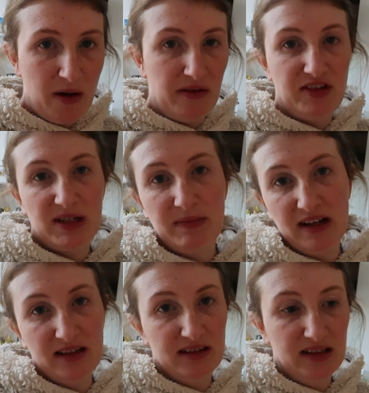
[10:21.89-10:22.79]
We've just
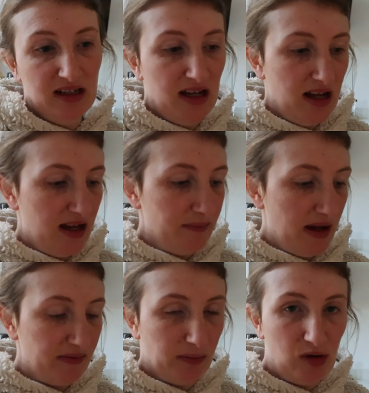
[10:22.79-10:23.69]
been
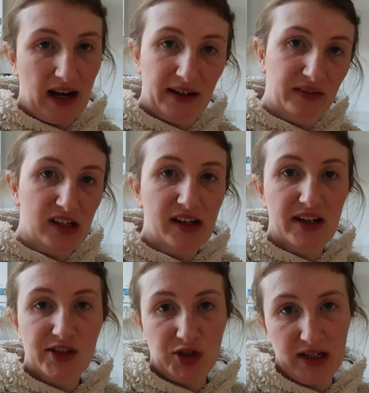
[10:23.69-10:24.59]
having
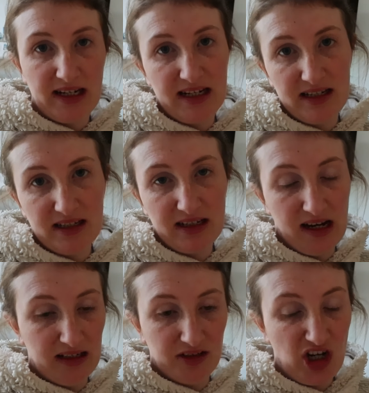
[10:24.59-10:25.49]
breakfast
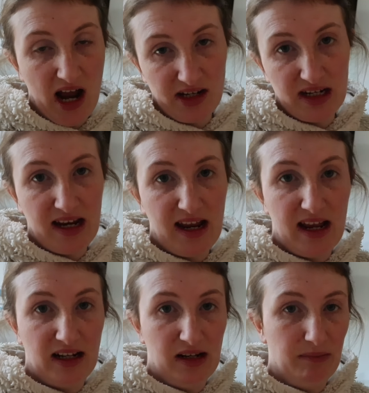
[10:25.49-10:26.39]
and
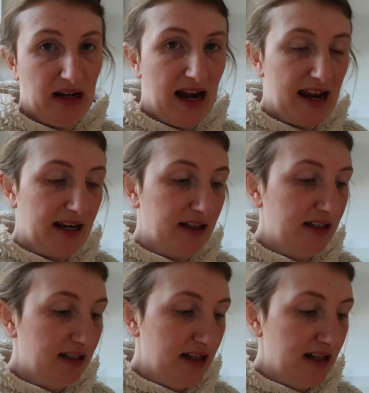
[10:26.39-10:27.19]
chatting and playing.